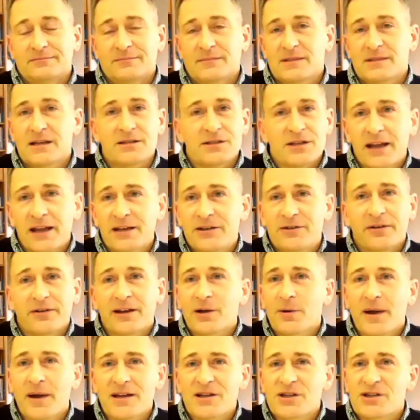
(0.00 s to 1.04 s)
It's a genuine
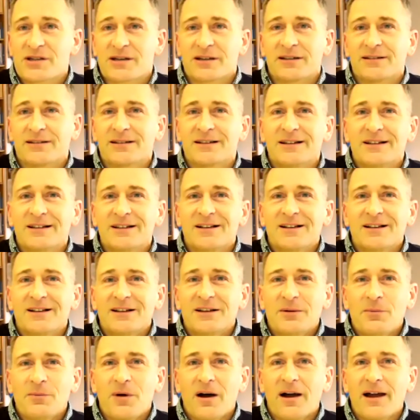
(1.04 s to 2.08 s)
question.
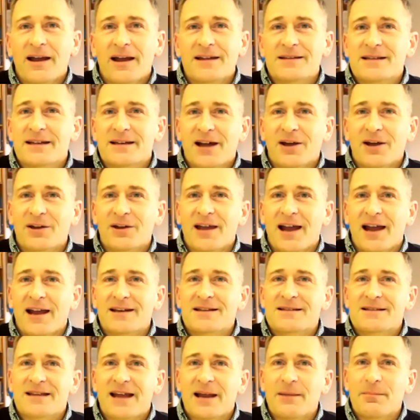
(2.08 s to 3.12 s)
Why is it okay to
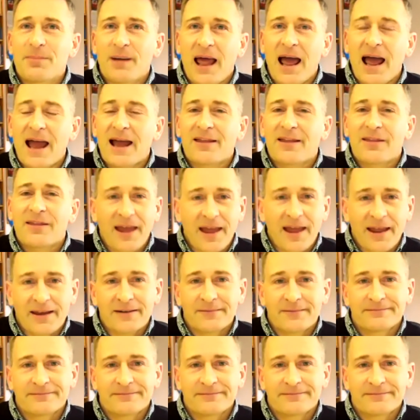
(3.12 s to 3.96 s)
say black then?